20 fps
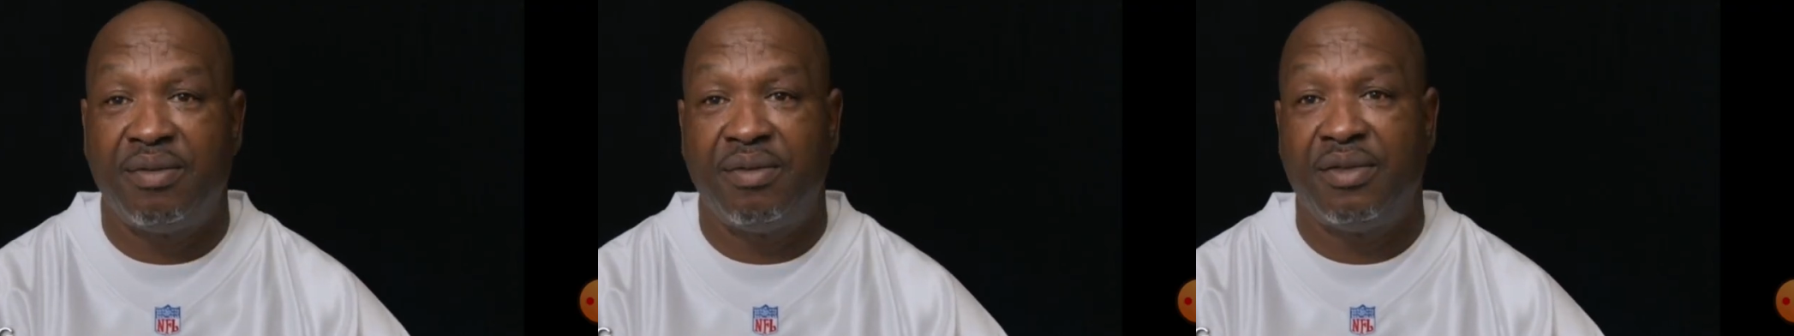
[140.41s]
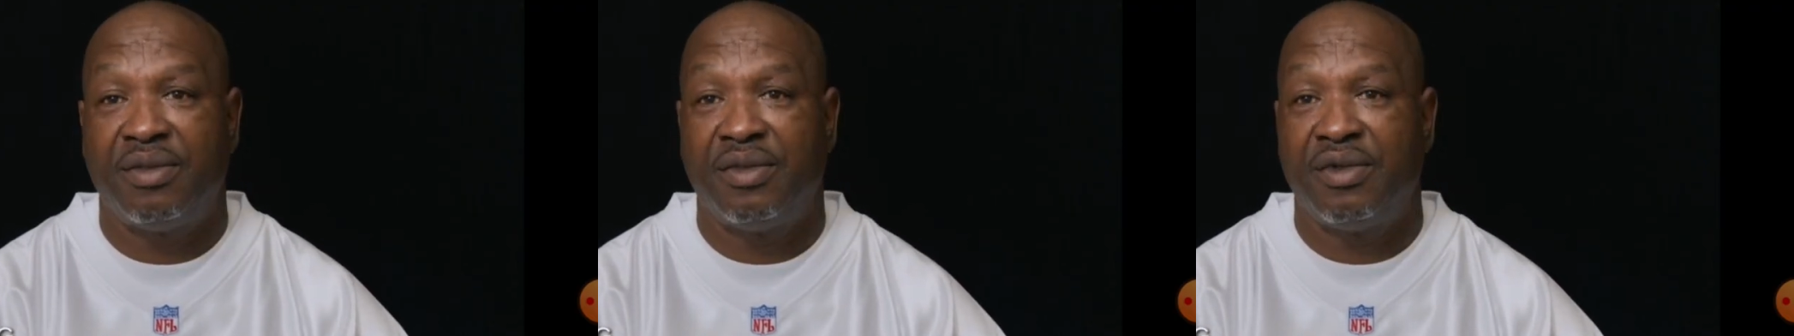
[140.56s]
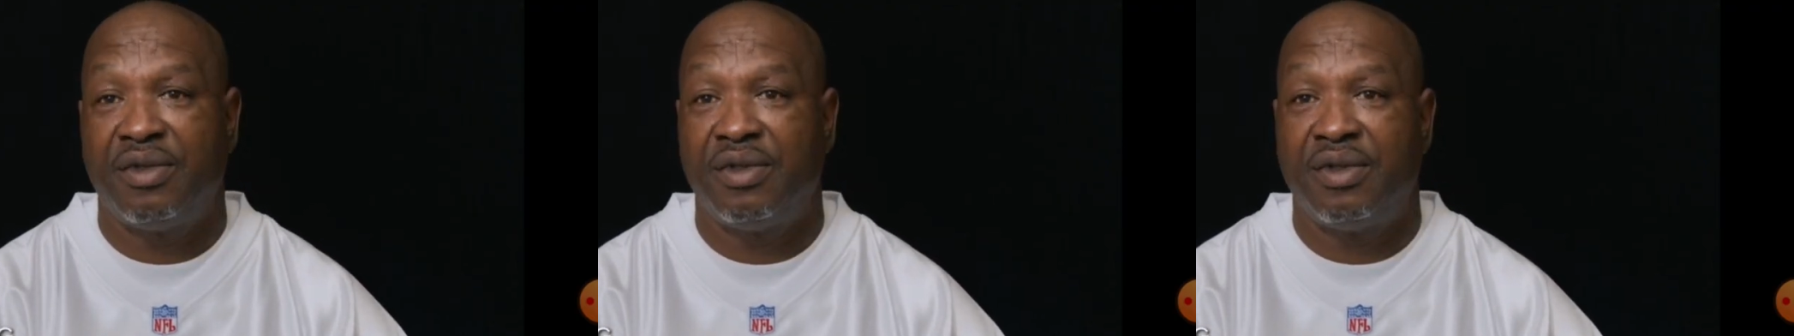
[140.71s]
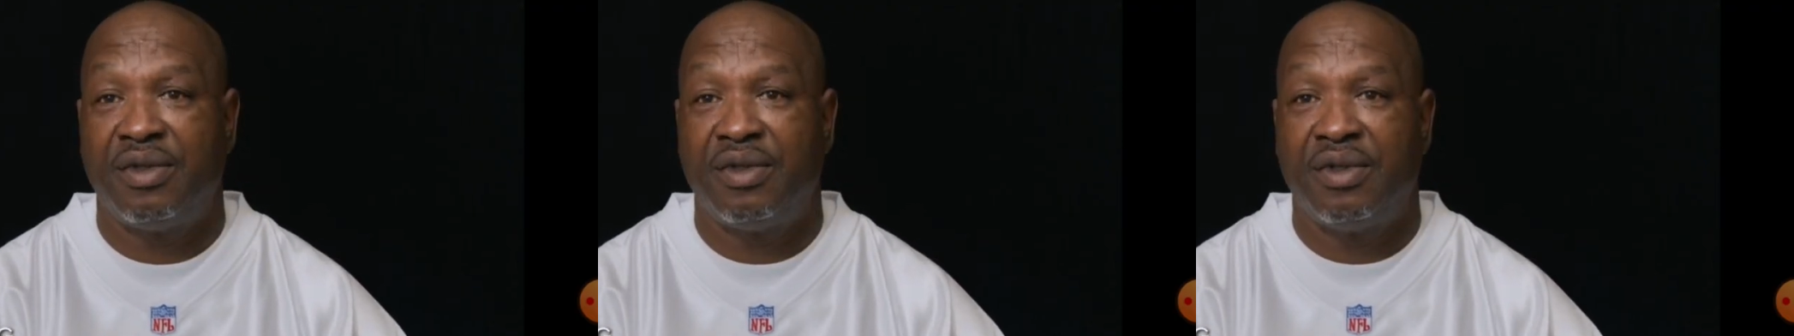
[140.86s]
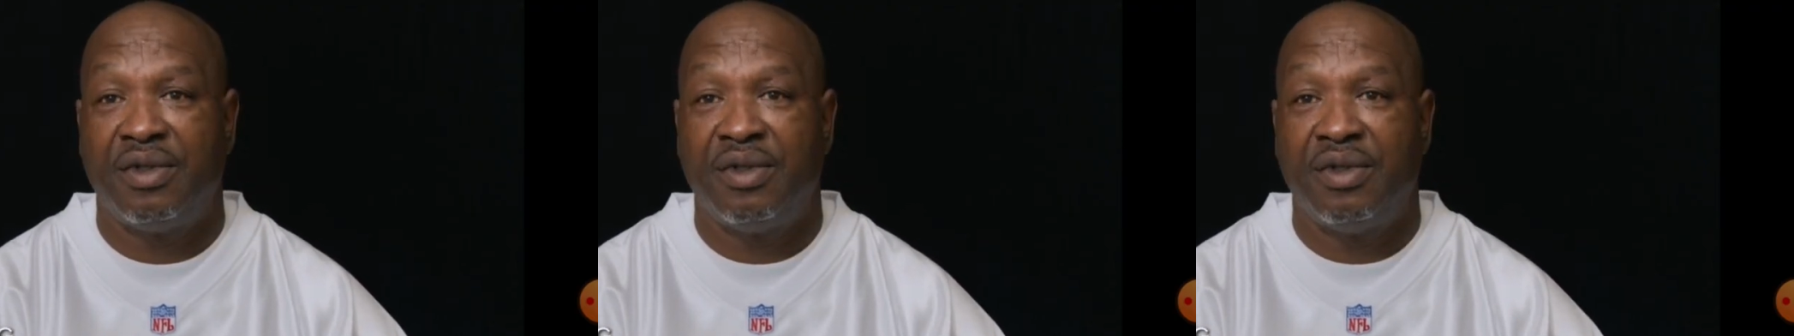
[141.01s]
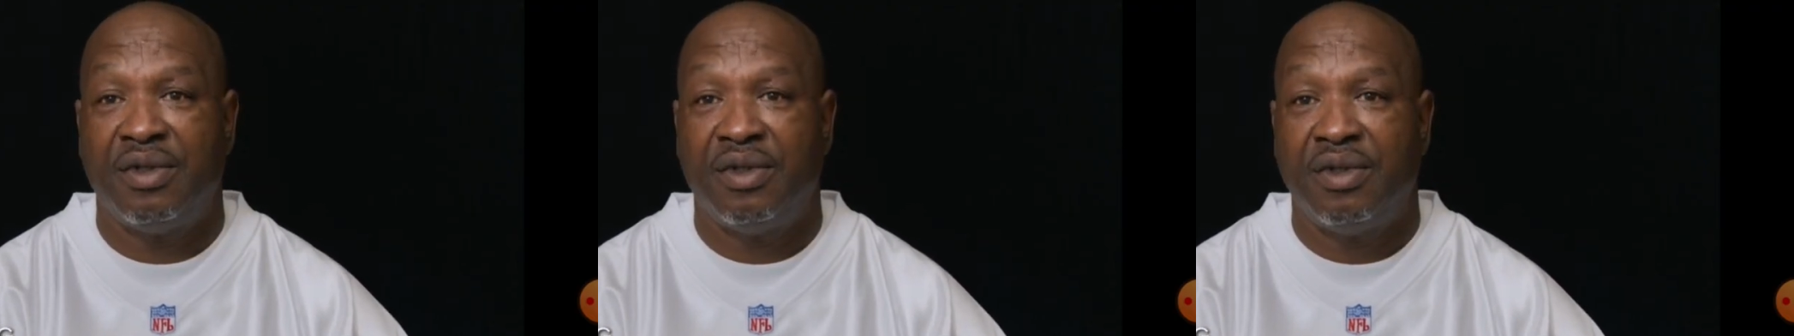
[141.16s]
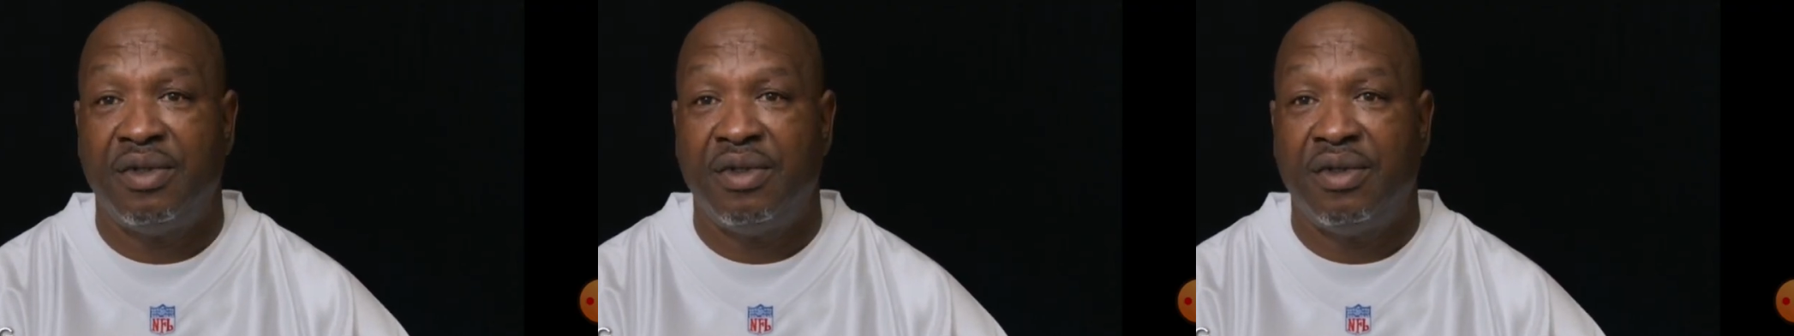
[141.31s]
up.
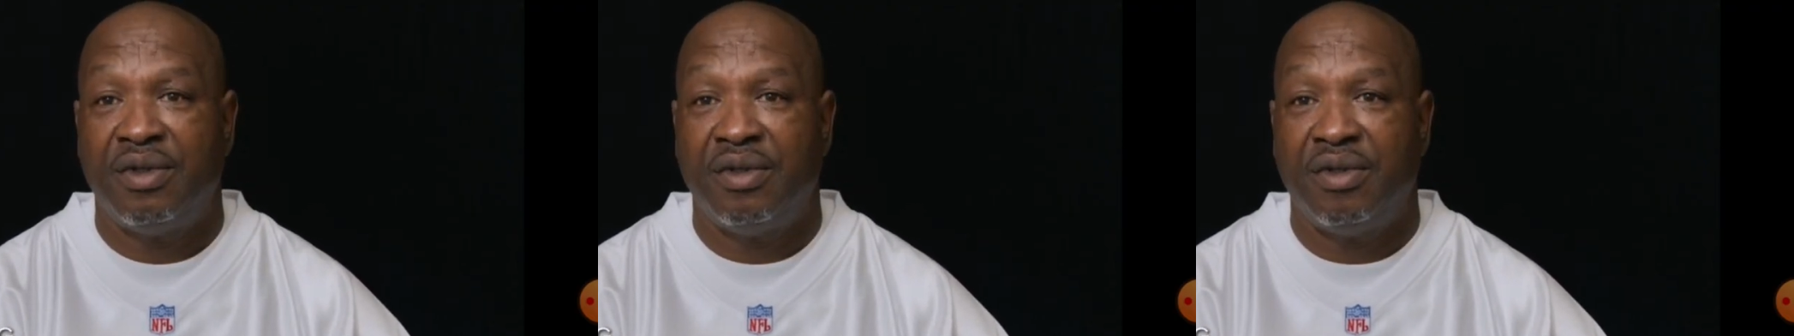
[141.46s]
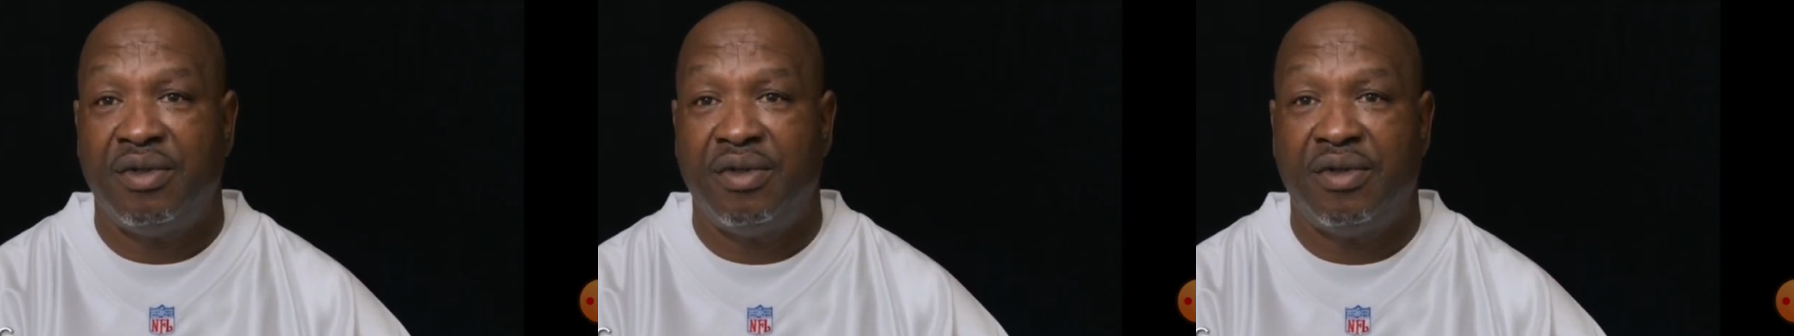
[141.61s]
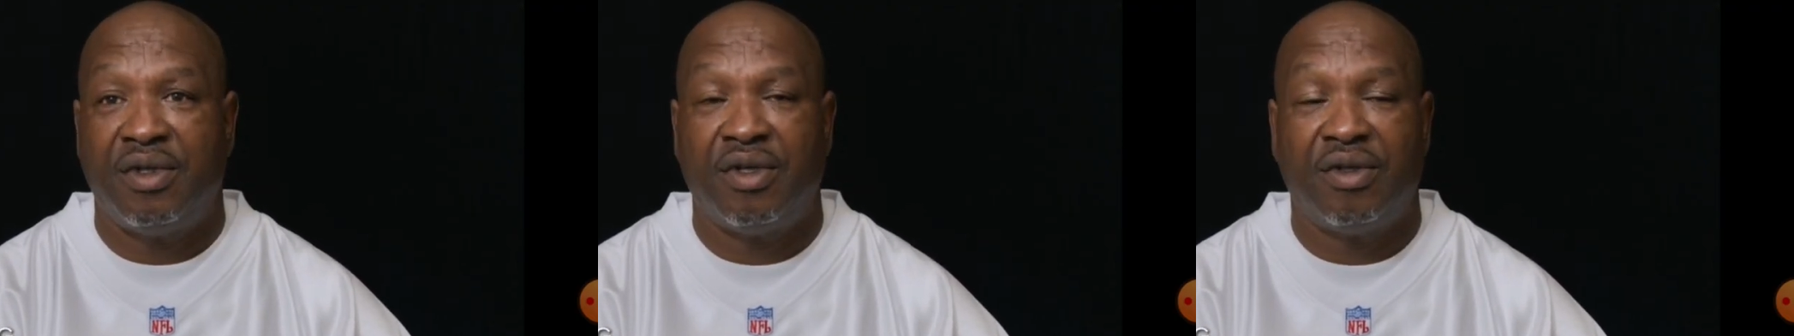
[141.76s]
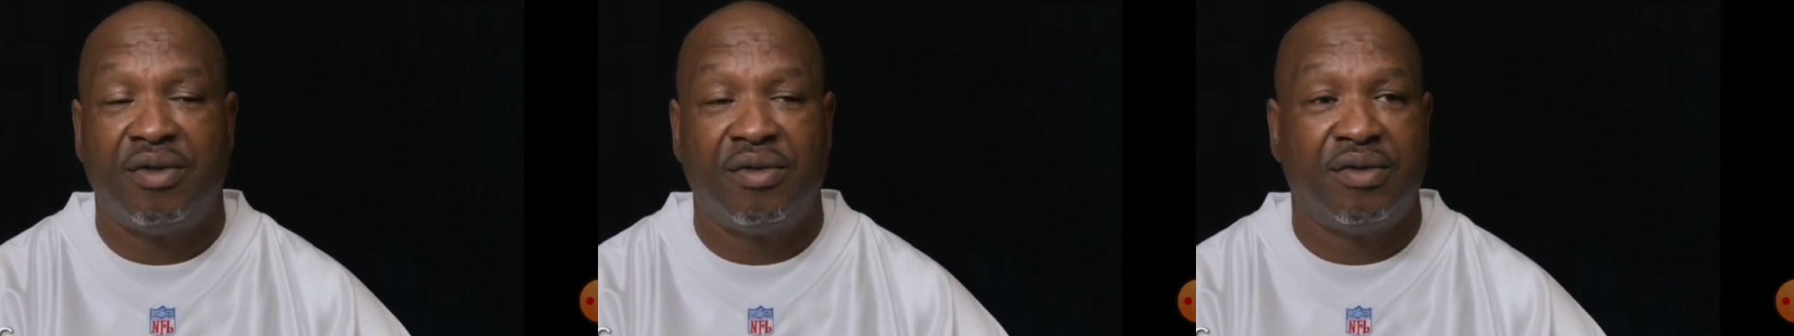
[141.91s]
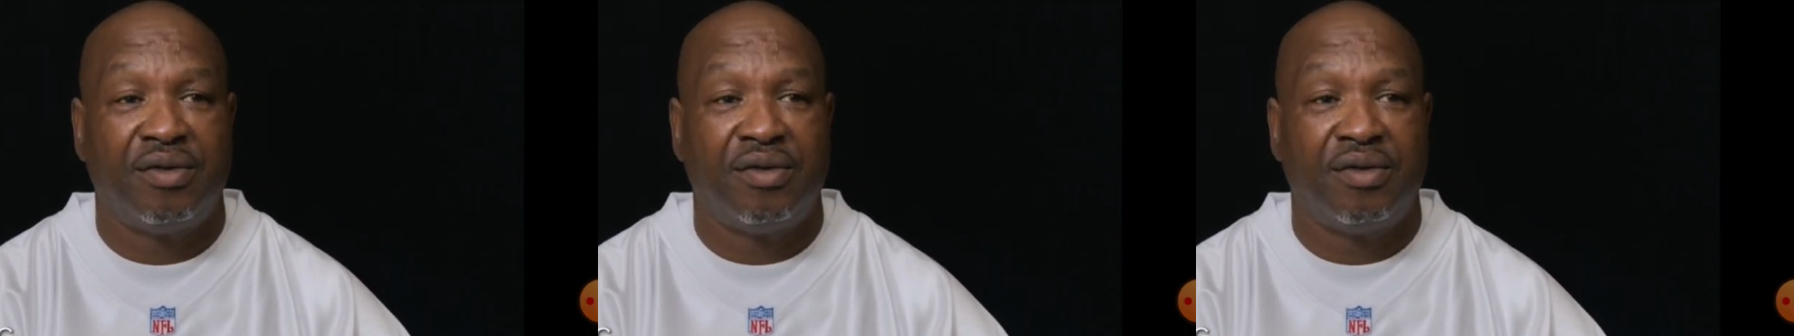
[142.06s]
You